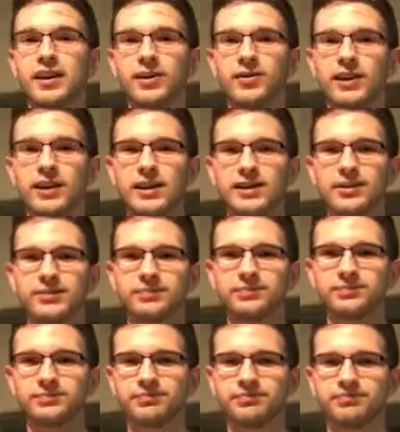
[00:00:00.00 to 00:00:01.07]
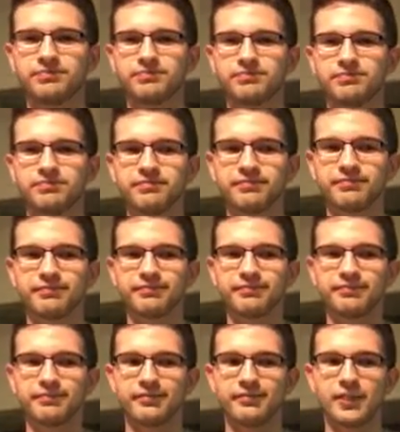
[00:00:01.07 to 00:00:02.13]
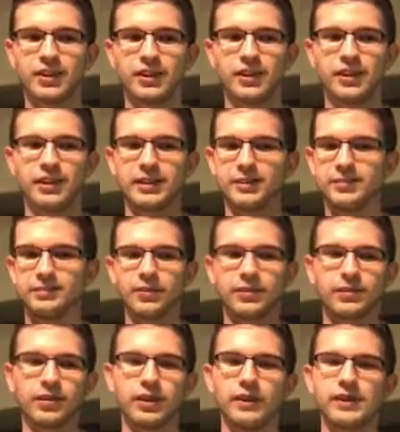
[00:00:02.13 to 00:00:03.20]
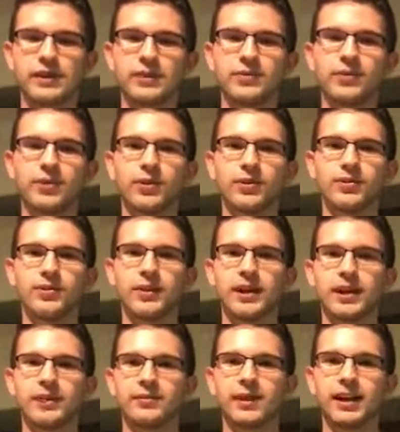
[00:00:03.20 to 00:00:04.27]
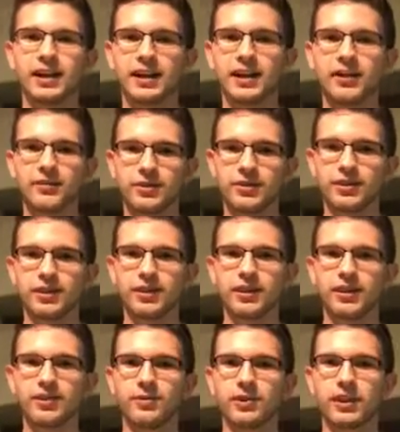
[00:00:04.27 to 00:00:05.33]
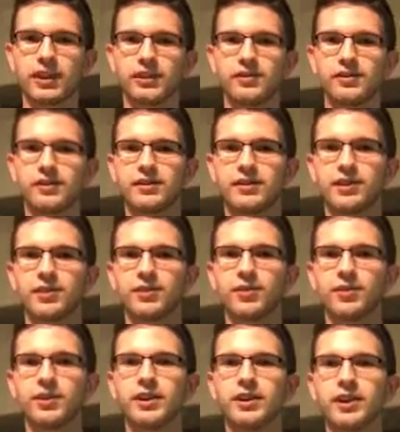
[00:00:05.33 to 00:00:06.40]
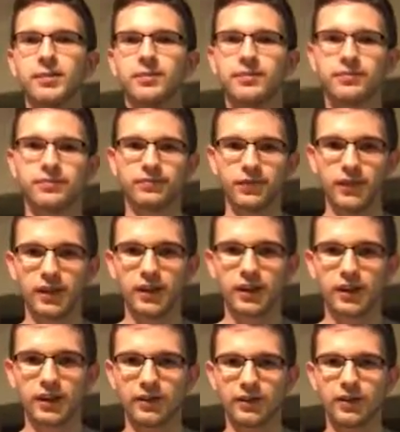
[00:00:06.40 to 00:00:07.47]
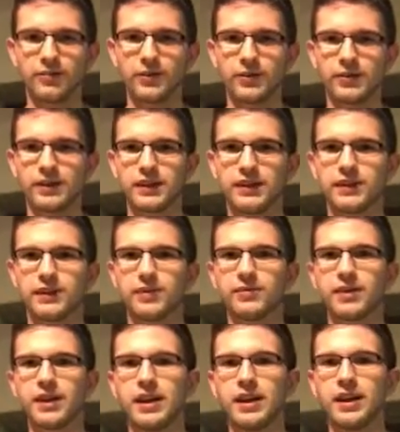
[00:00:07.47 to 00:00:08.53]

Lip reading: around probably say 4 or 5, that kind of maturity where they actually start growing up and figuring out their immune system.